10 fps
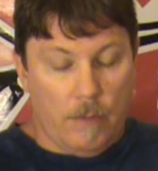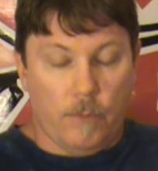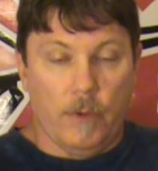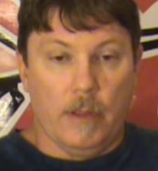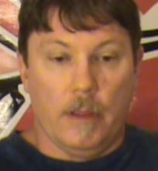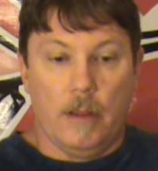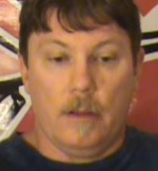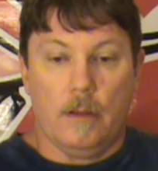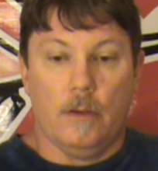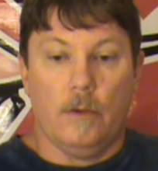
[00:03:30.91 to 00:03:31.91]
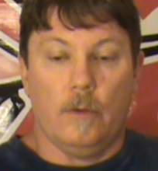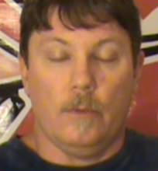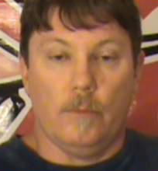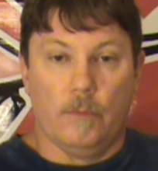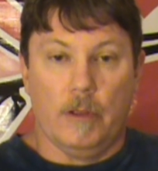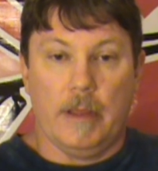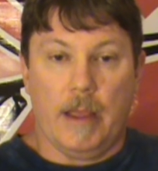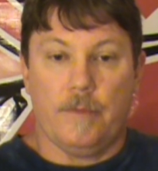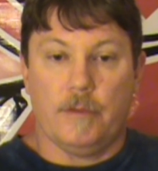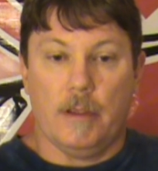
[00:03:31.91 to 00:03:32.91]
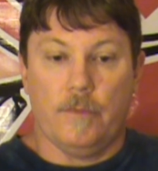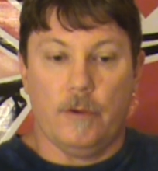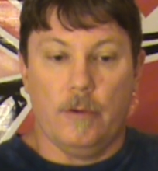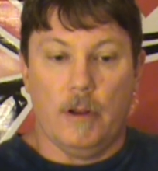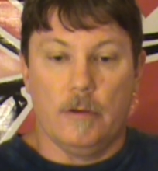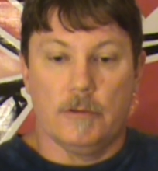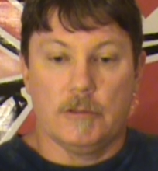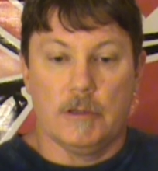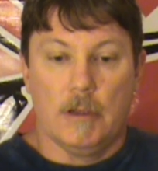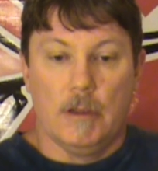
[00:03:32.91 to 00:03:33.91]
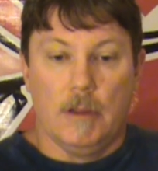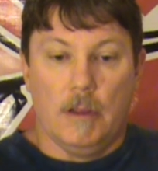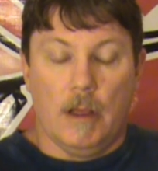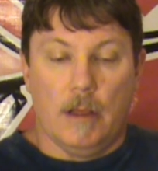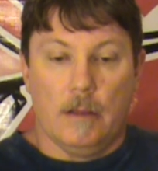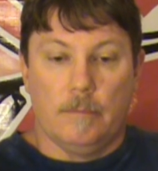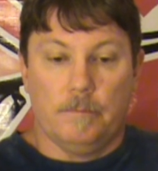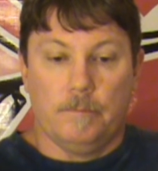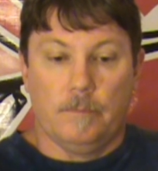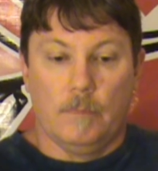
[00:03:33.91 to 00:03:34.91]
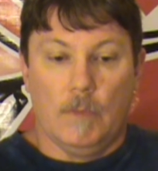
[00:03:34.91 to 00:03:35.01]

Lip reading: really have to give kudos to